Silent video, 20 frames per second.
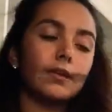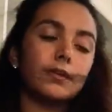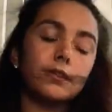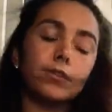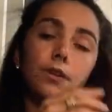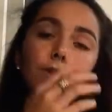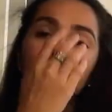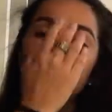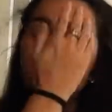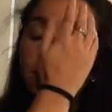
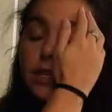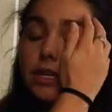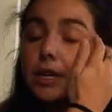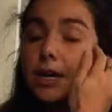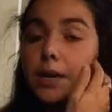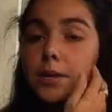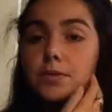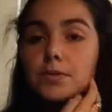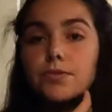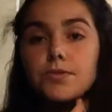So it really
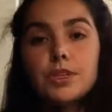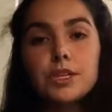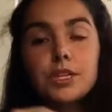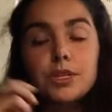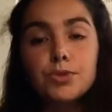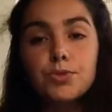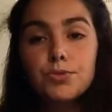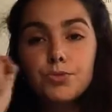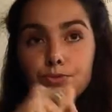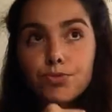helps when
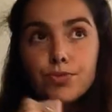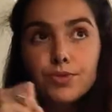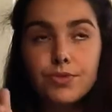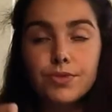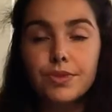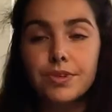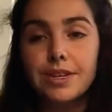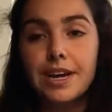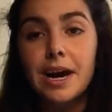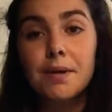
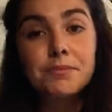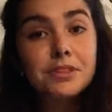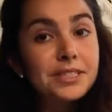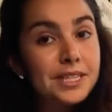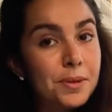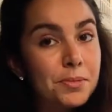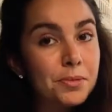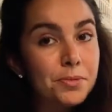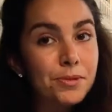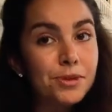I'm the
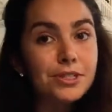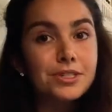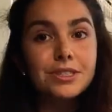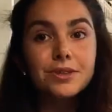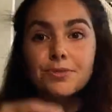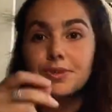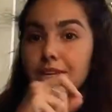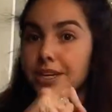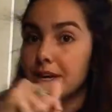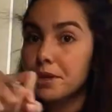type of
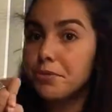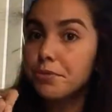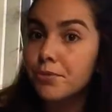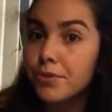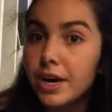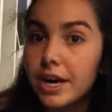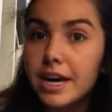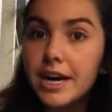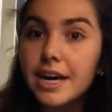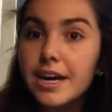person, when I
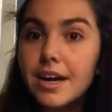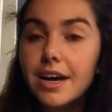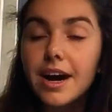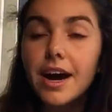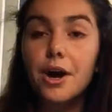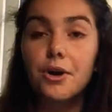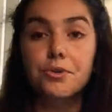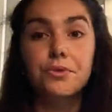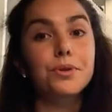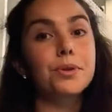write,
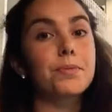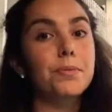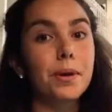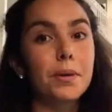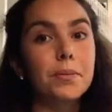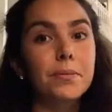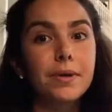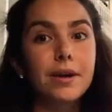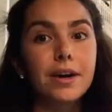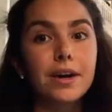I'll
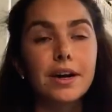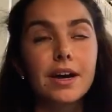remember.